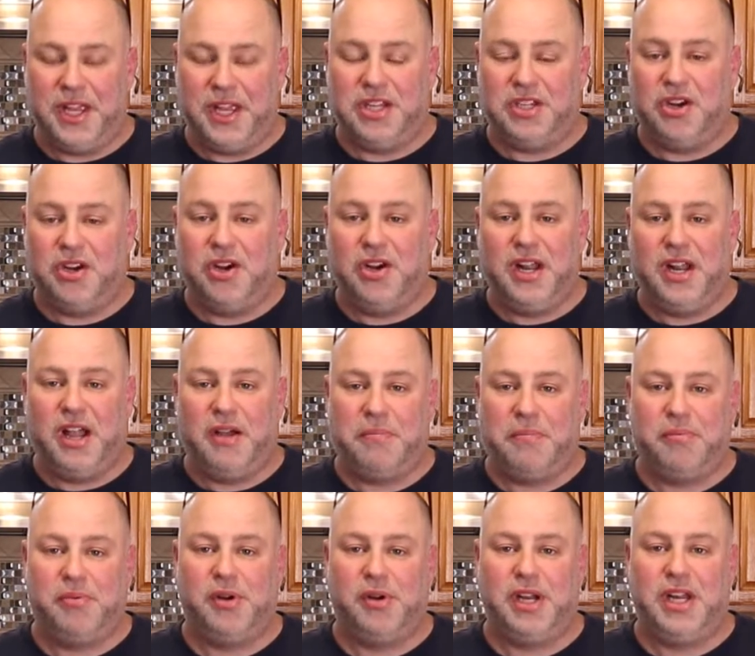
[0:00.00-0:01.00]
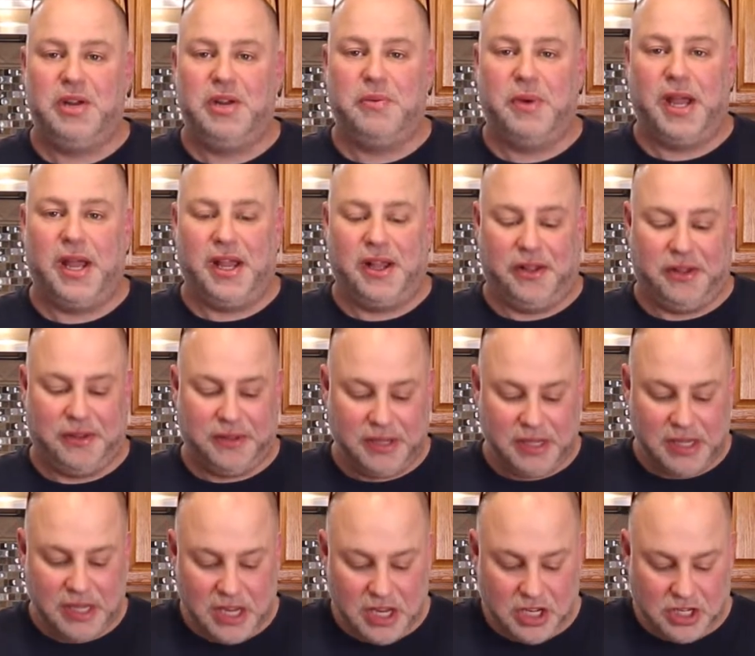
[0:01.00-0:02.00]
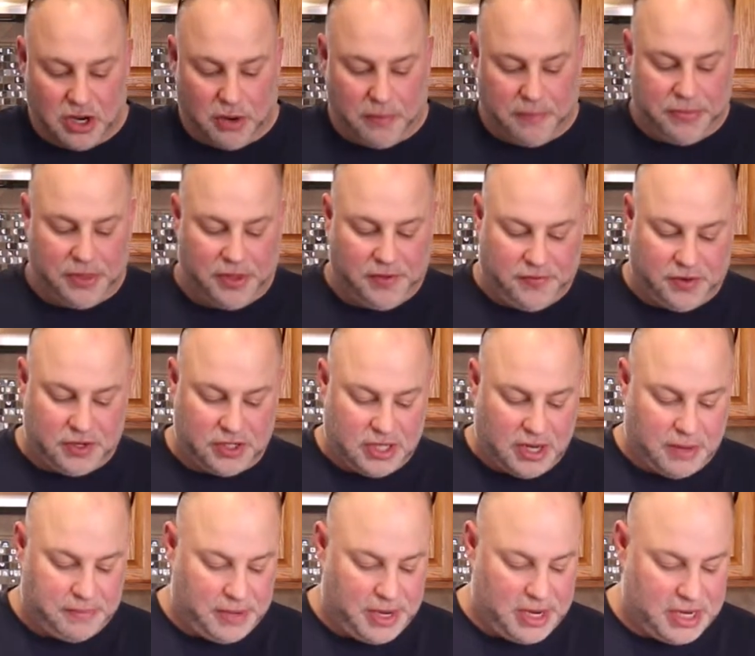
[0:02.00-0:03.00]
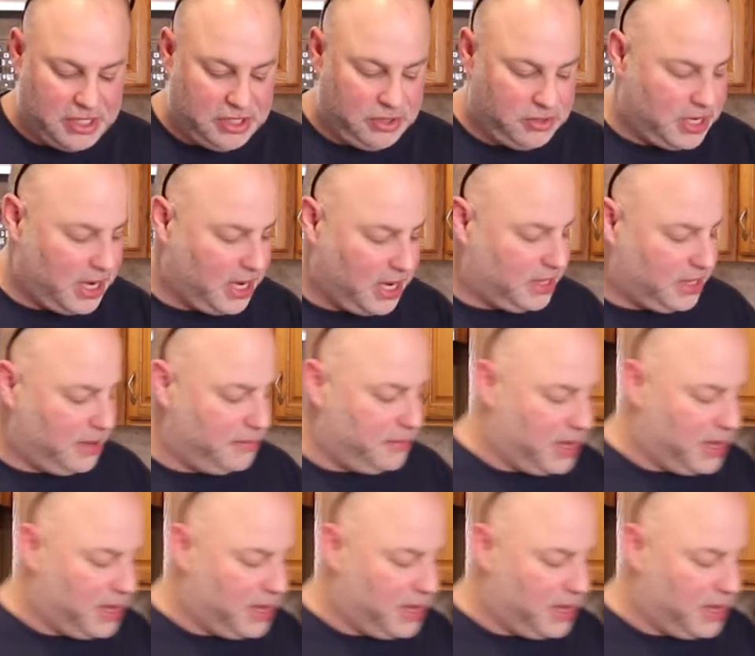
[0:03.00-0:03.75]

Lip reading: they turn out pretty well. So, first step is you take them